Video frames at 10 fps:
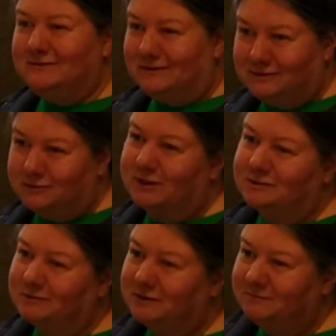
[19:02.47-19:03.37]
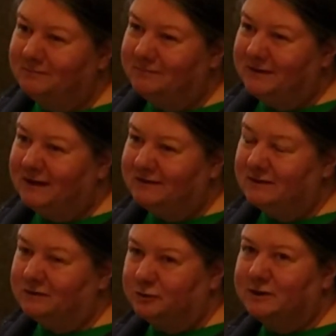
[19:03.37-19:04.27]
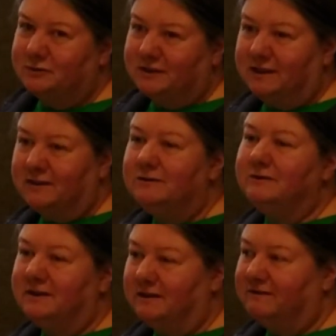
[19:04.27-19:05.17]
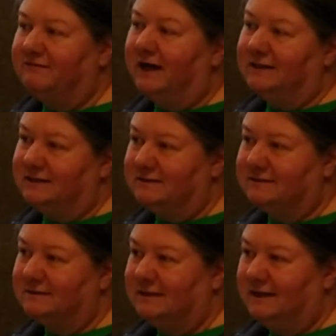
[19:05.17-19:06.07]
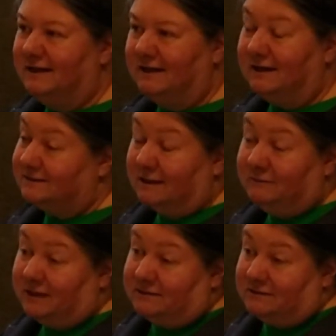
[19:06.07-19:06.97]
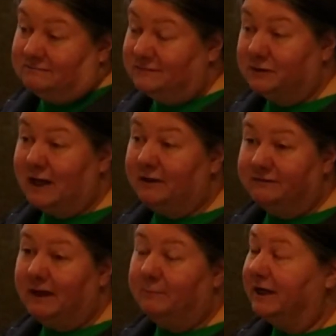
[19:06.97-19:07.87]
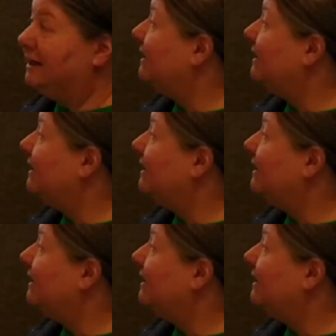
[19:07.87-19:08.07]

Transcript: the treasurer, so the treasurer can include it in the filings, because otherwise you're out of that money, out